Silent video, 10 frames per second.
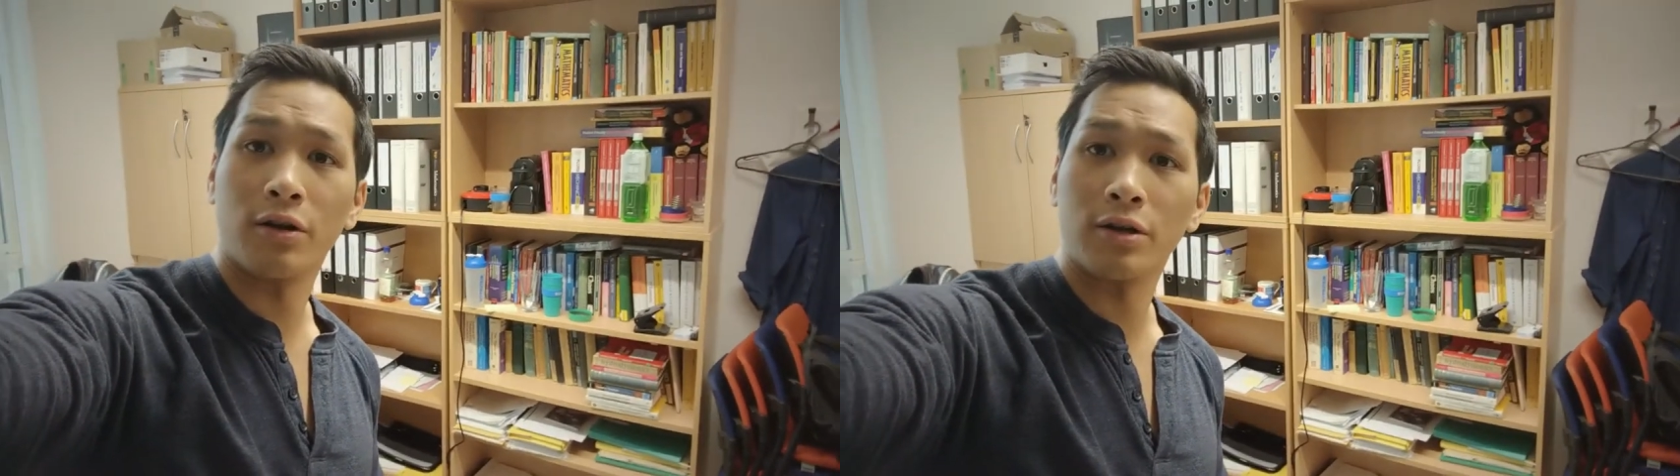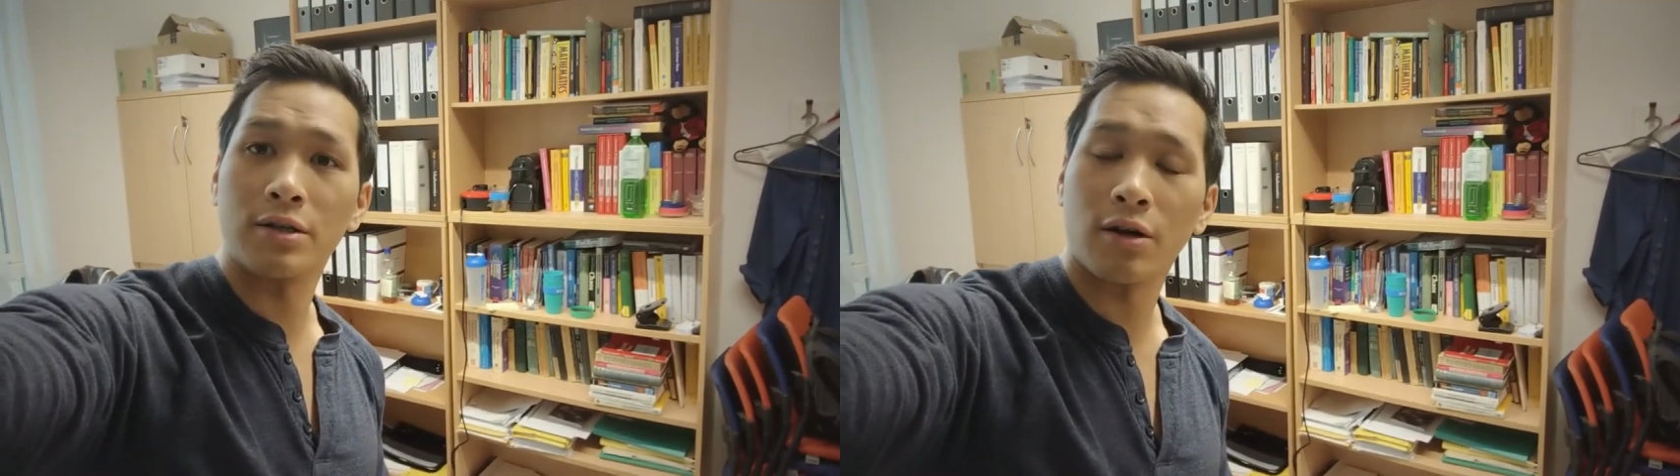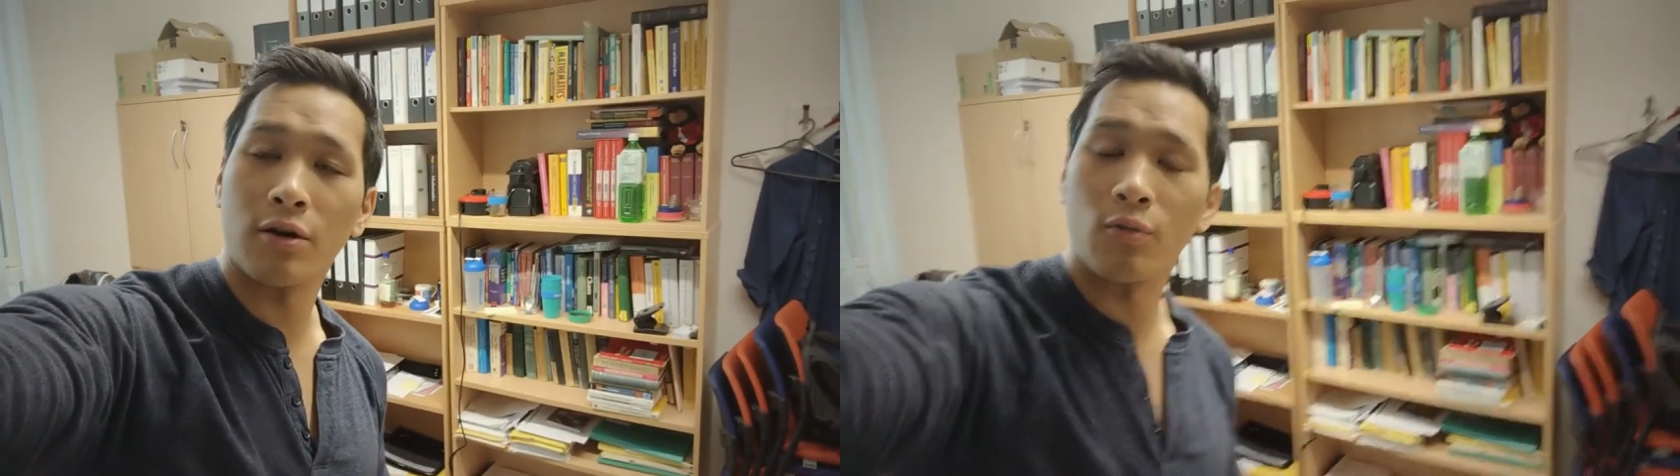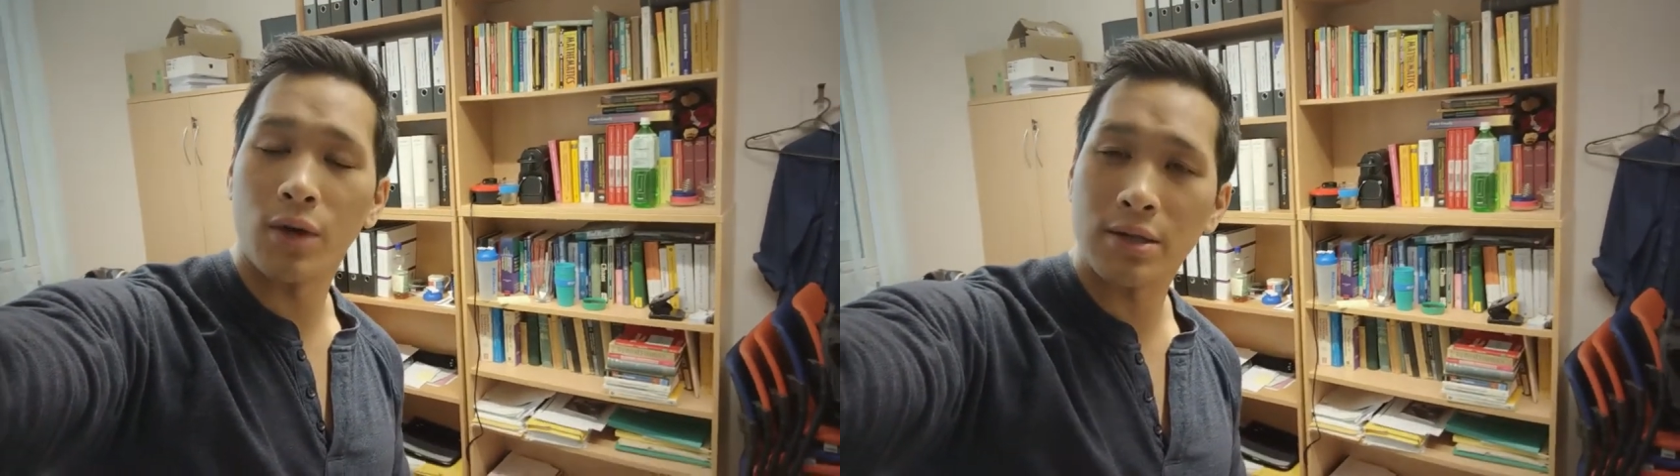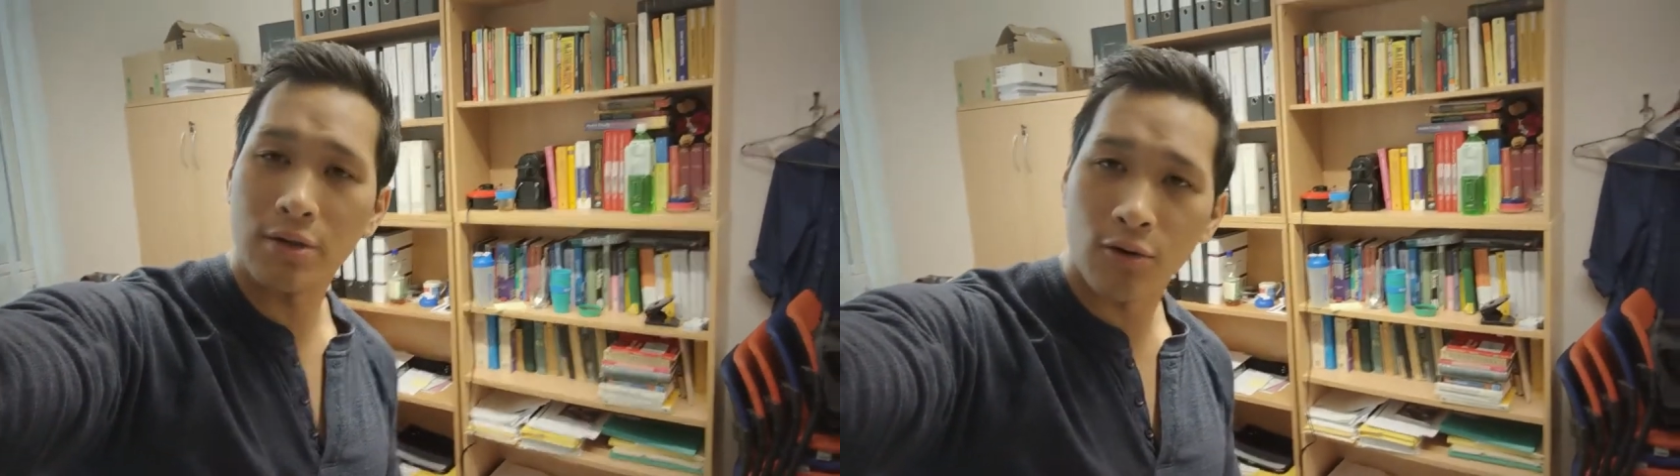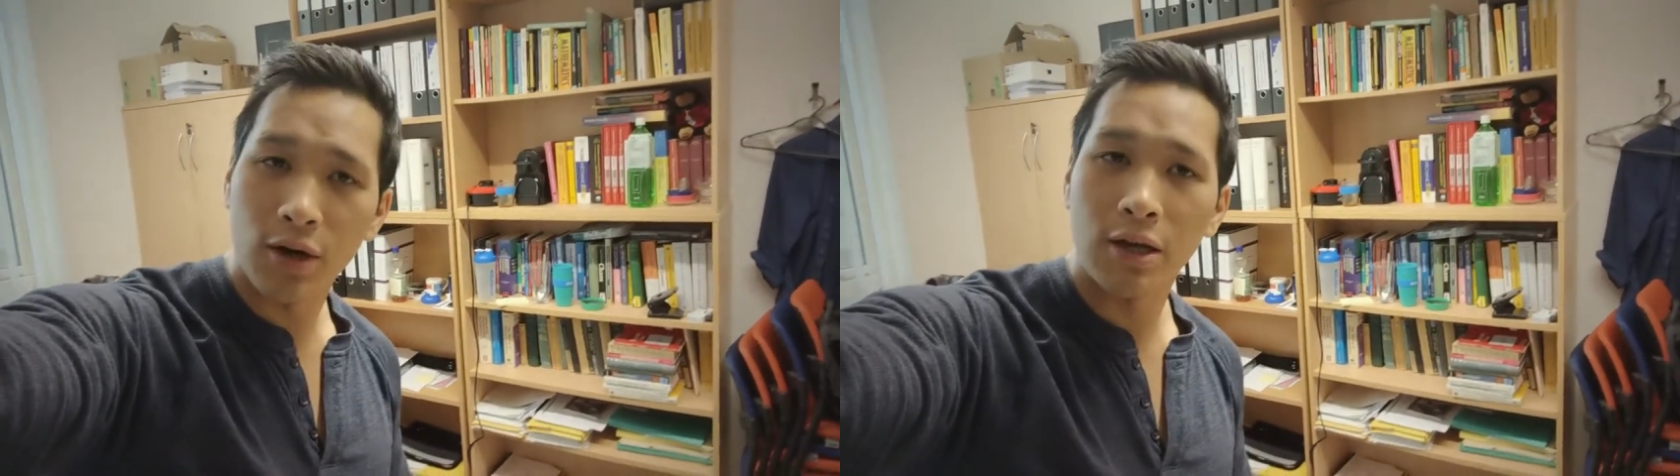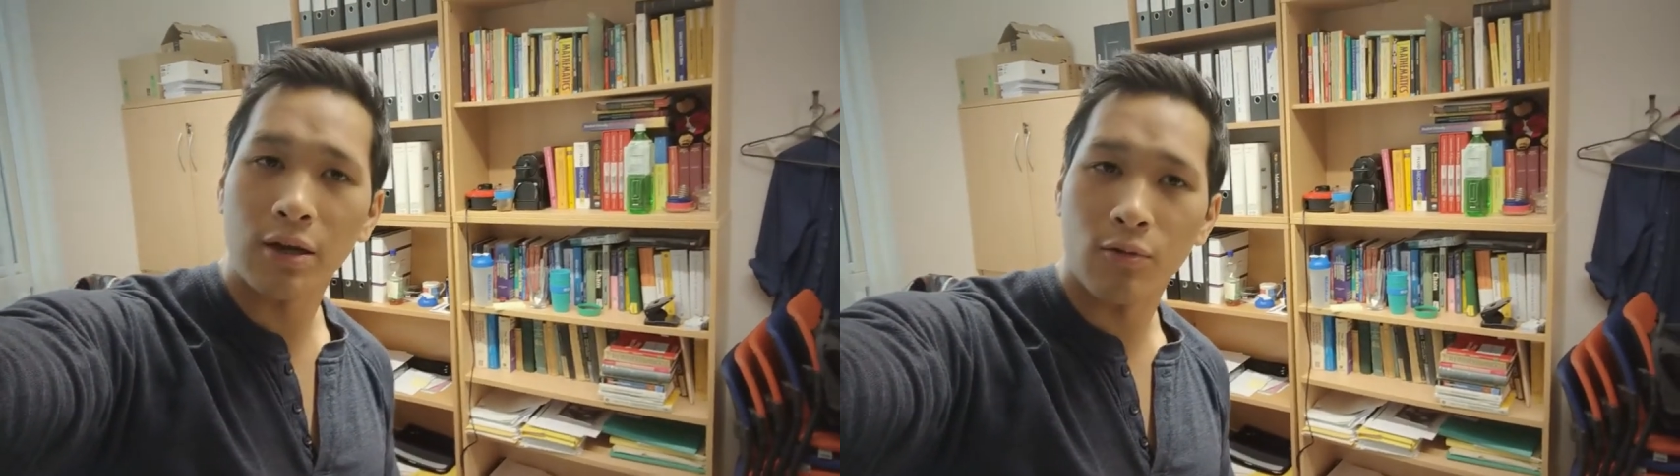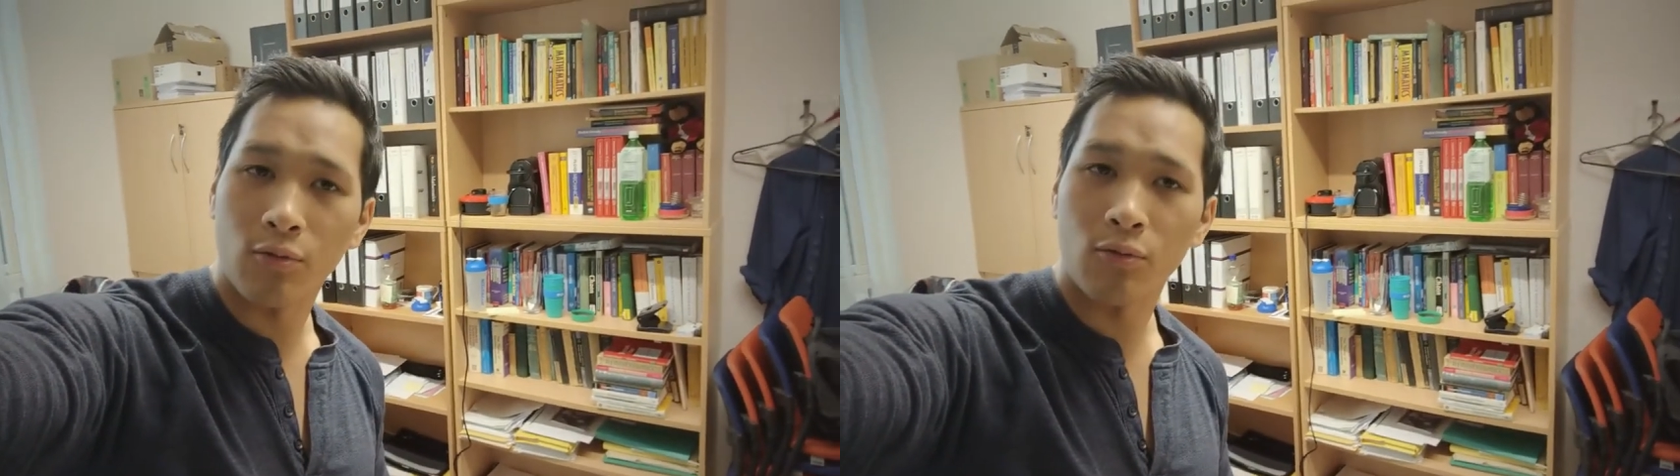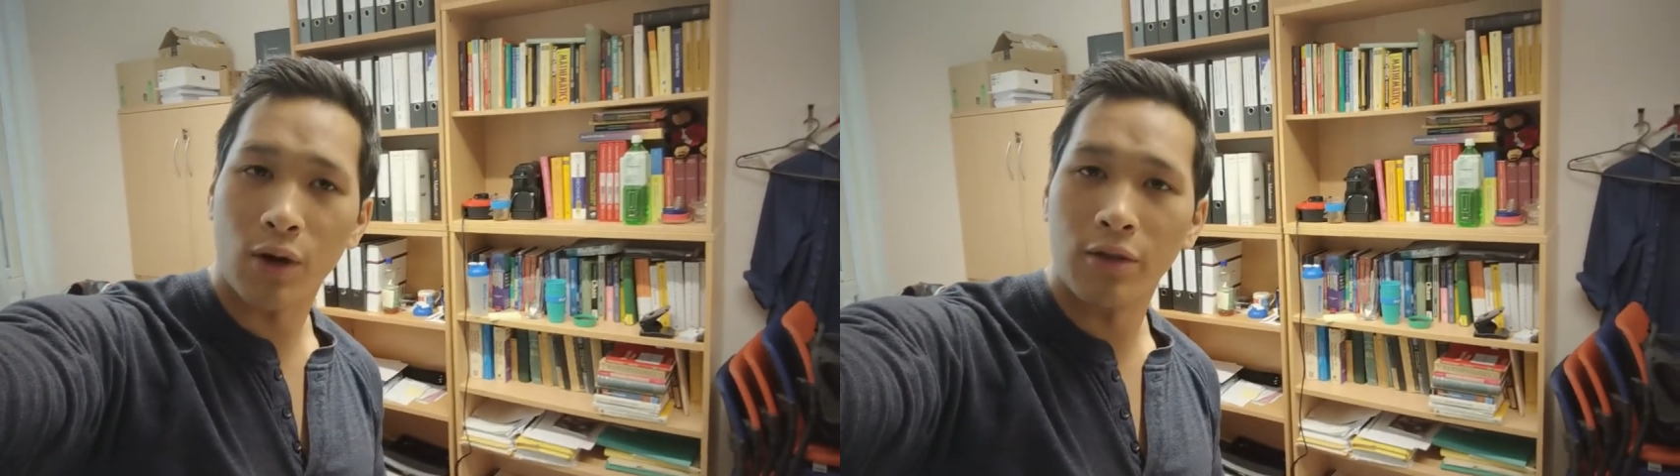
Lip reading: They're going to start in week three and